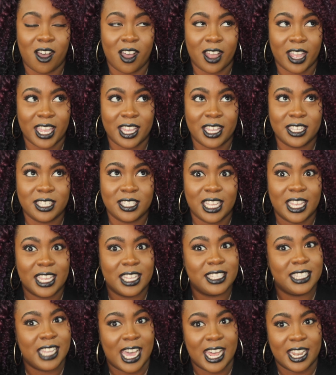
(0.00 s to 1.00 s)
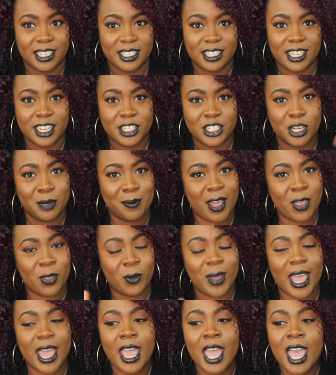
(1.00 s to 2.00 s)
August in Dallas next year, by
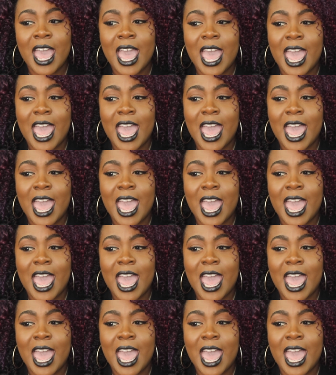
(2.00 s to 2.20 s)
the way.